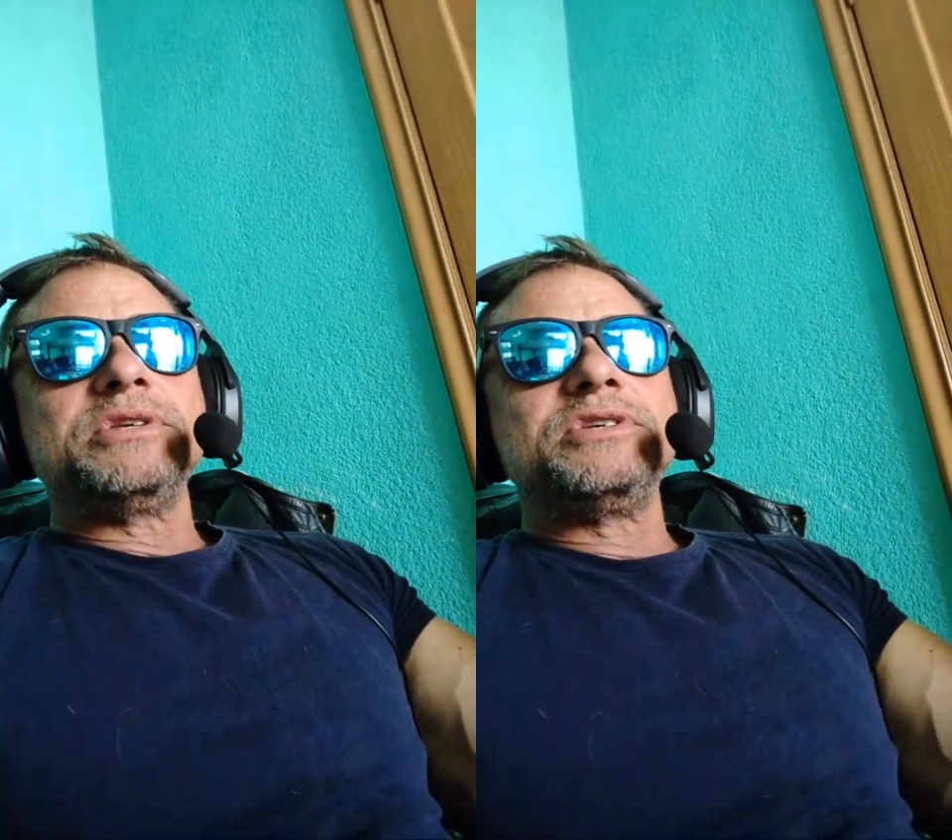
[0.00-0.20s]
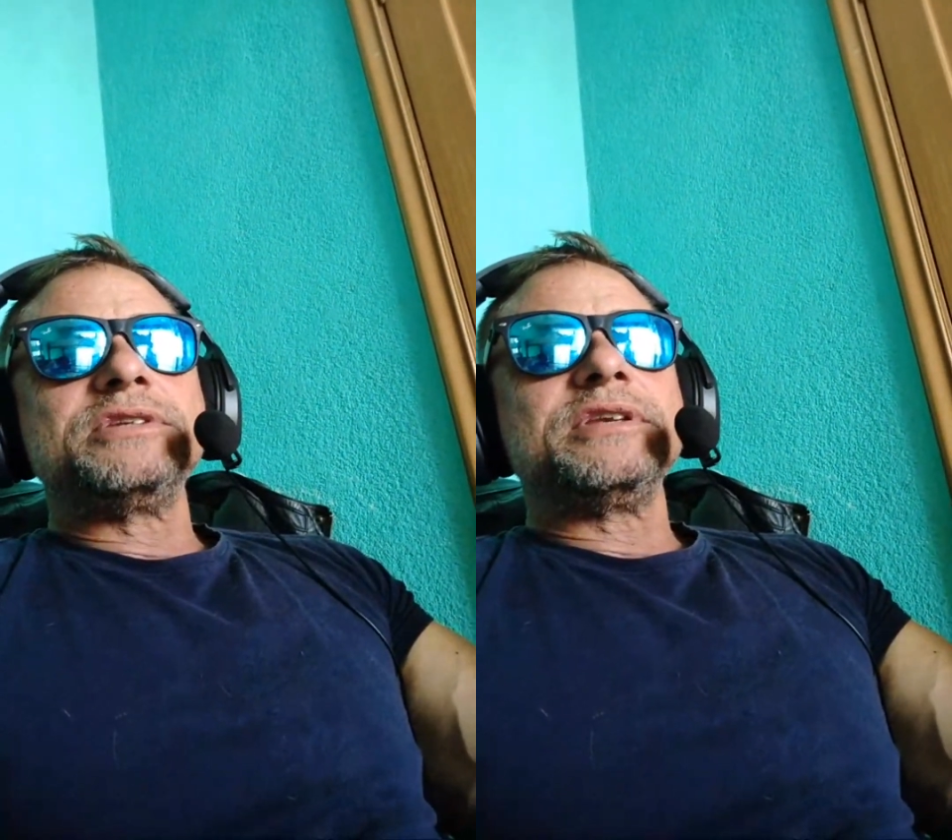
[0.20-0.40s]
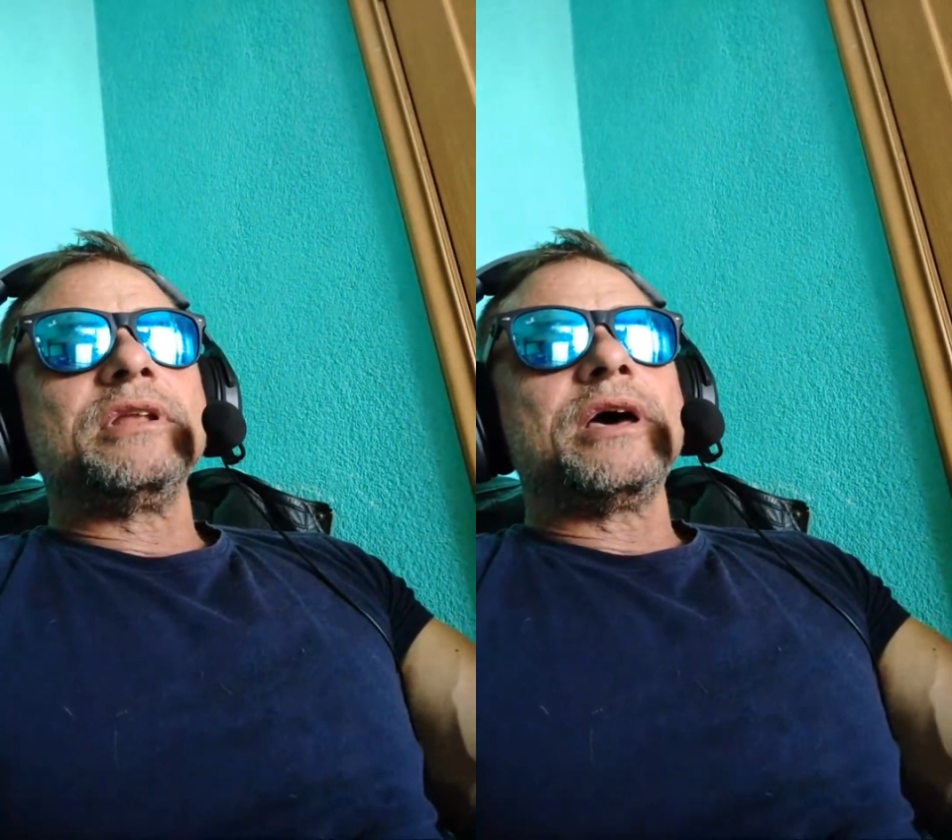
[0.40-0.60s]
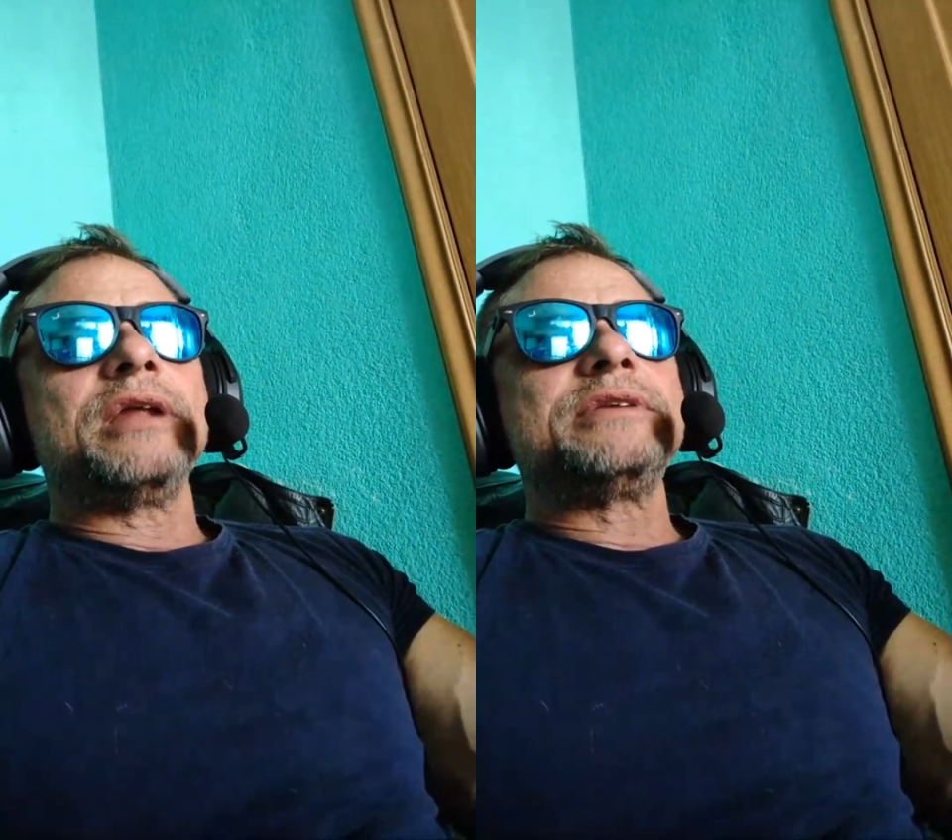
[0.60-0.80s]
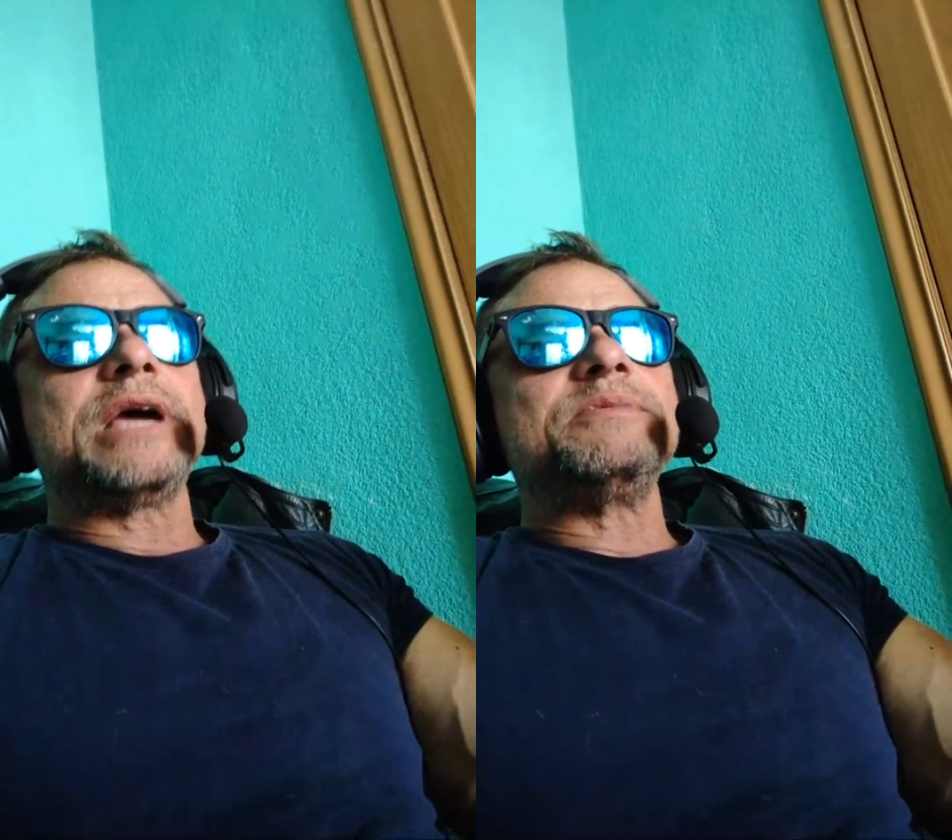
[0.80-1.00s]
It's just a lot
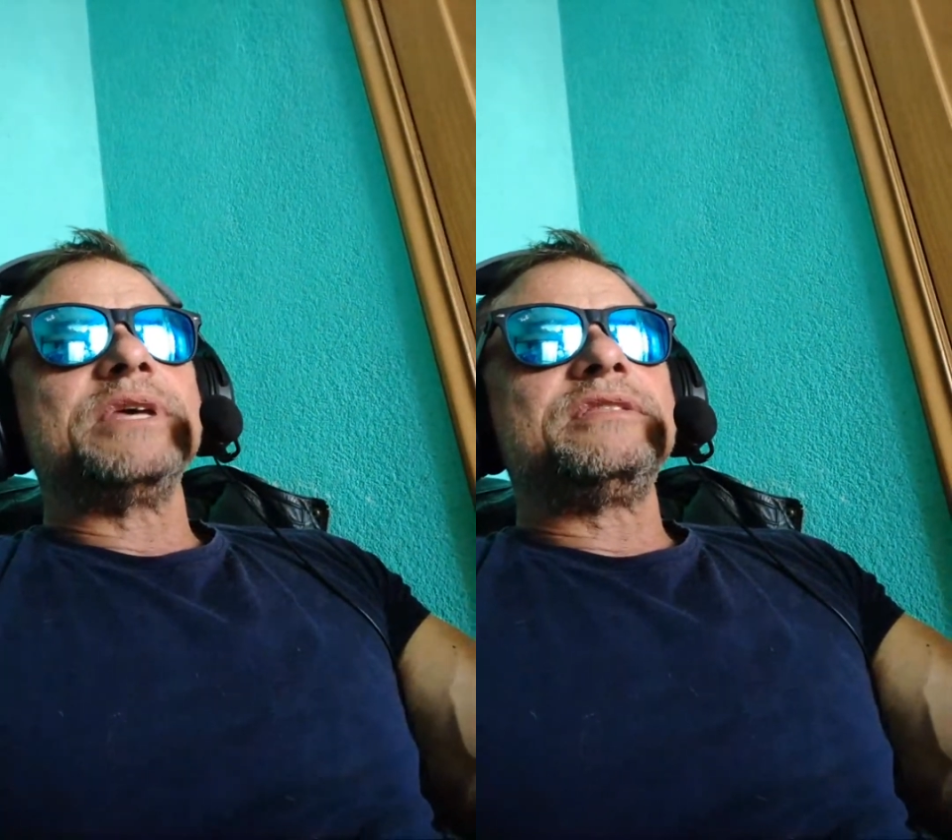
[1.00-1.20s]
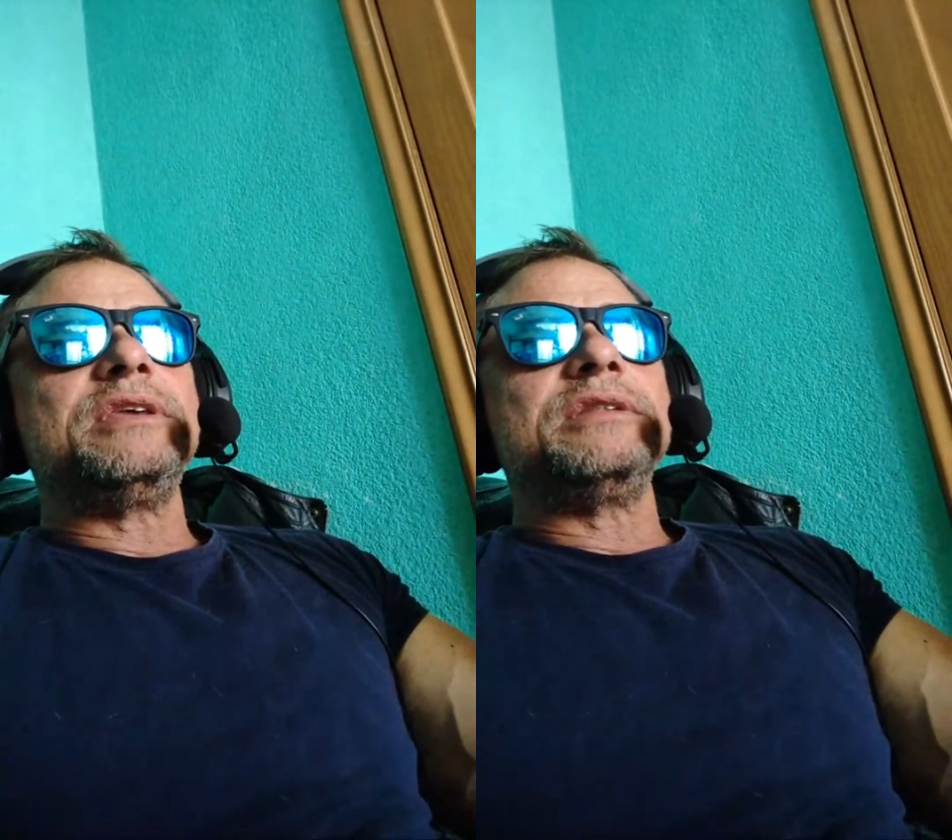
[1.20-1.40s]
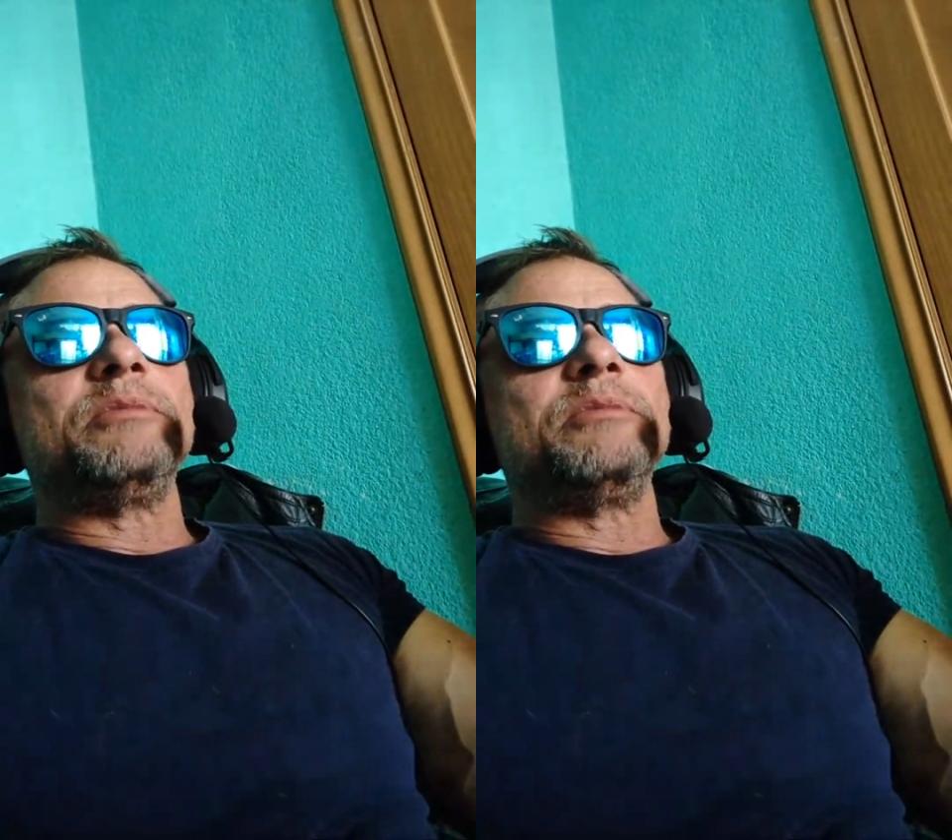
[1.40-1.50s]
of times I think